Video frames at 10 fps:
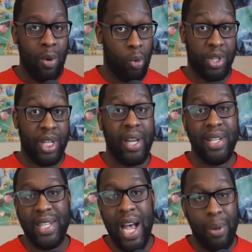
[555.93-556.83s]
we're stuck
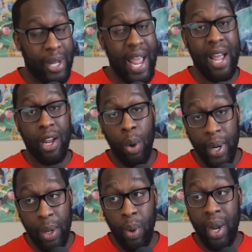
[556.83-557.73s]
inside. We can't go
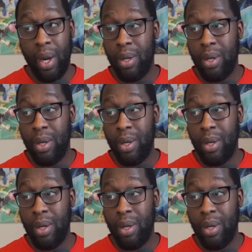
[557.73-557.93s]
anywhere.